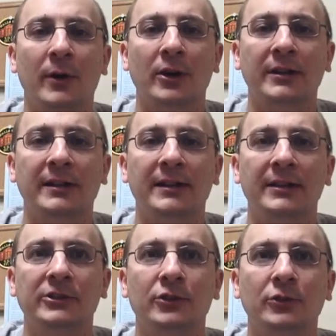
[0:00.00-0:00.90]
bargaining
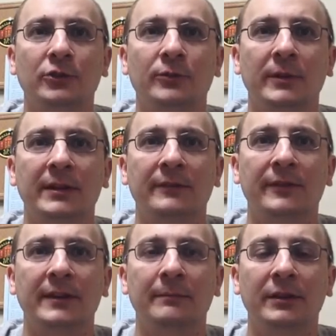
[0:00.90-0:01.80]
is used when the
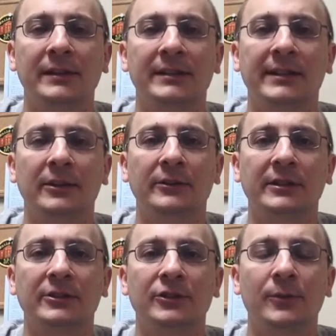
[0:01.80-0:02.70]
defendant pleads
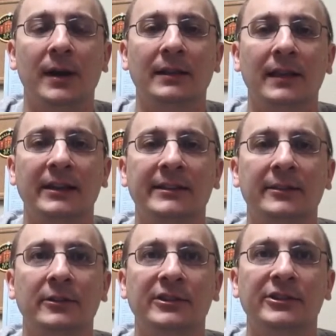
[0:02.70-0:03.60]
guilty to a less
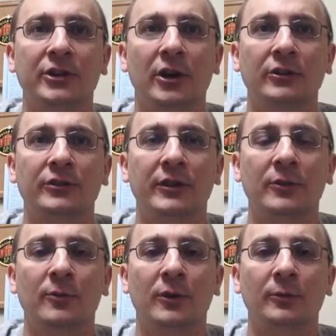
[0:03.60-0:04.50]
serious charge
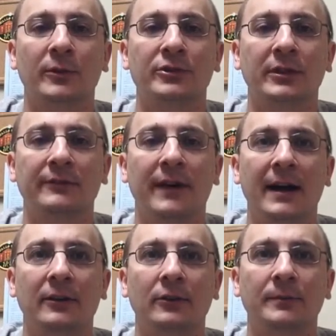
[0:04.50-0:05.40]
than the one originally
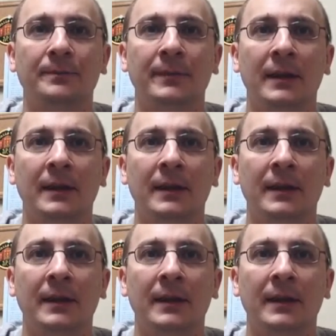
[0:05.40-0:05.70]
filed.